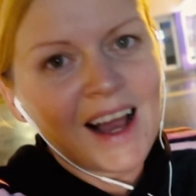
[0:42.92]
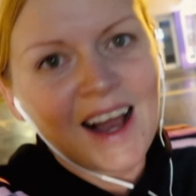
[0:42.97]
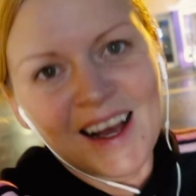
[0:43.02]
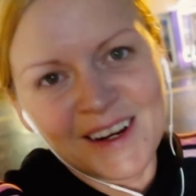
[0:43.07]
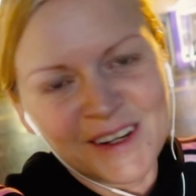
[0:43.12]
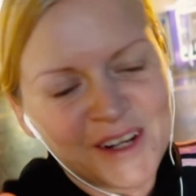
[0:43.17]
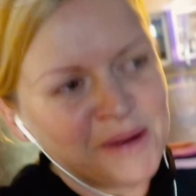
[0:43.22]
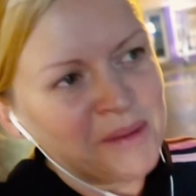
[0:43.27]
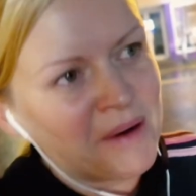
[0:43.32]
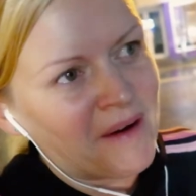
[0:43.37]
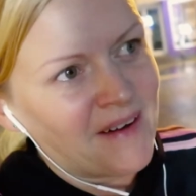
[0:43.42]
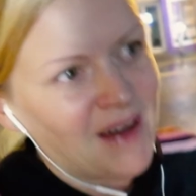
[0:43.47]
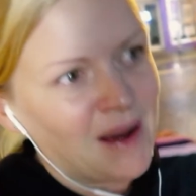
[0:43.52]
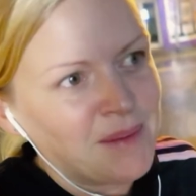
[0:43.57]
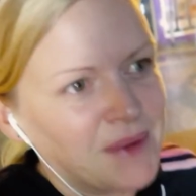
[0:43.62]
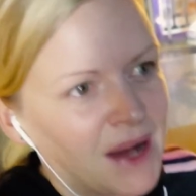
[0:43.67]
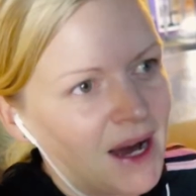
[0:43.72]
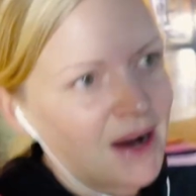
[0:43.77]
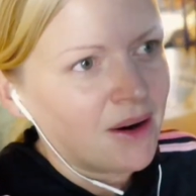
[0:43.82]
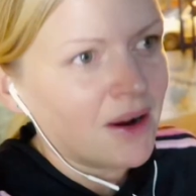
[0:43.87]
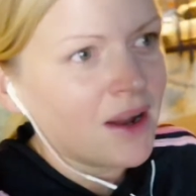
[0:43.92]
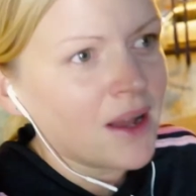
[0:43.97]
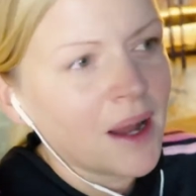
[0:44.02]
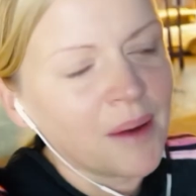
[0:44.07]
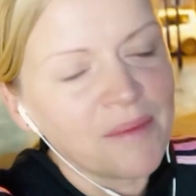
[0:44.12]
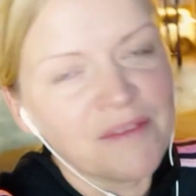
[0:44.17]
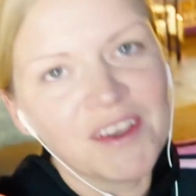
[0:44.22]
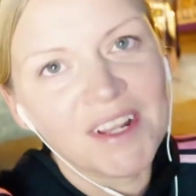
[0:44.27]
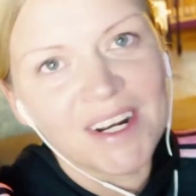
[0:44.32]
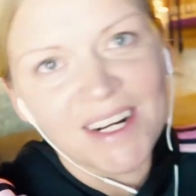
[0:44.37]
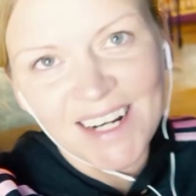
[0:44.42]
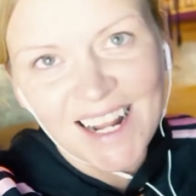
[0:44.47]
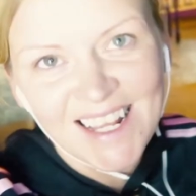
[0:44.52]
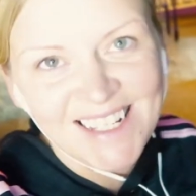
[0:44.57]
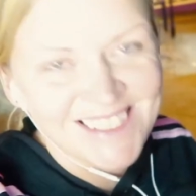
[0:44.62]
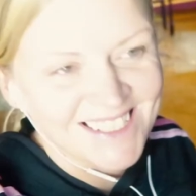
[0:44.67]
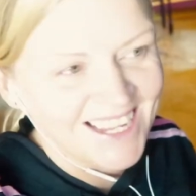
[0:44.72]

I know where I am now I'm feeling less